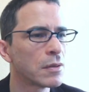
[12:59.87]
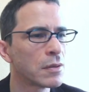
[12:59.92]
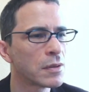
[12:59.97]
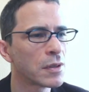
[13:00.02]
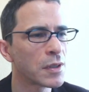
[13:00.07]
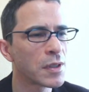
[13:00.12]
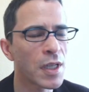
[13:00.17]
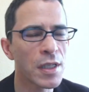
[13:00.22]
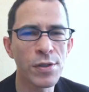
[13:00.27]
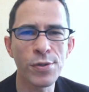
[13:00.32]

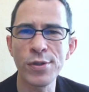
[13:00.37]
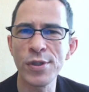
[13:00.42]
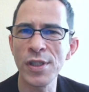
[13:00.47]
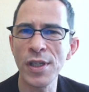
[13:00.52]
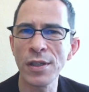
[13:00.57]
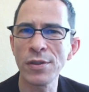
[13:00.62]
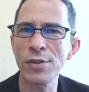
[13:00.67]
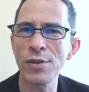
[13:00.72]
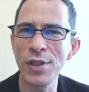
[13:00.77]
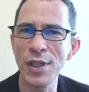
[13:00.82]
Tesuji
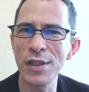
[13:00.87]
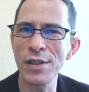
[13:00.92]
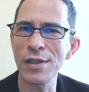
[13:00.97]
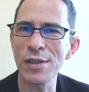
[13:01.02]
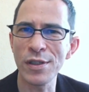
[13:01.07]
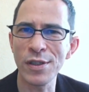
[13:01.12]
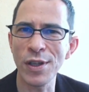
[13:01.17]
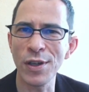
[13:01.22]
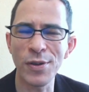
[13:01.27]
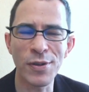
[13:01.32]
underneath the
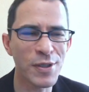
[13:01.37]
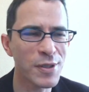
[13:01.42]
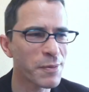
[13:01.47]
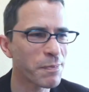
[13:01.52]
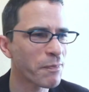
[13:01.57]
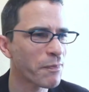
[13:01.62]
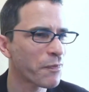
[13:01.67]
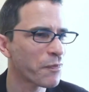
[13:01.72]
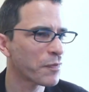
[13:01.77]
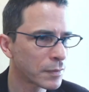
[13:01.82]
stones.
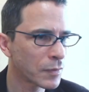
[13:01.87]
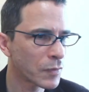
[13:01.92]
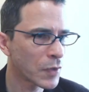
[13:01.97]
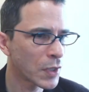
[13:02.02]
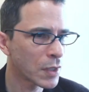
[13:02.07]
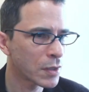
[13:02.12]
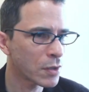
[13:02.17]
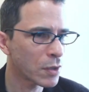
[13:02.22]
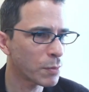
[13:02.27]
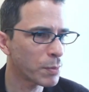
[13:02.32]

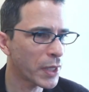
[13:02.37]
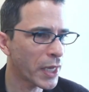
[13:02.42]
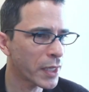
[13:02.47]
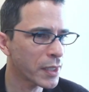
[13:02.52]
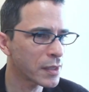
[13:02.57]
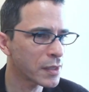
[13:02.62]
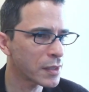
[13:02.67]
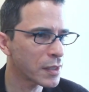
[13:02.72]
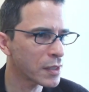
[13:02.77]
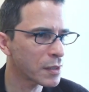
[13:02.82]
So black
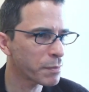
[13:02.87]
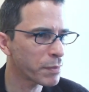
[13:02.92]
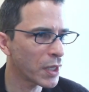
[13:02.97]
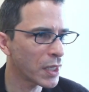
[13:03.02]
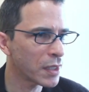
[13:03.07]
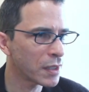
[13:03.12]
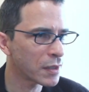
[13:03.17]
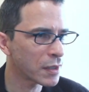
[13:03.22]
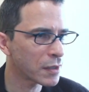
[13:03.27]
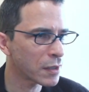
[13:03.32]
has just
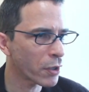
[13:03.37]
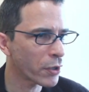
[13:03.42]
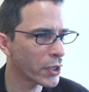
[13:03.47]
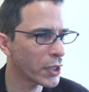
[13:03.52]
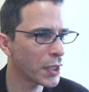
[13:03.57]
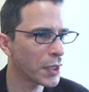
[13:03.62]
played an Atari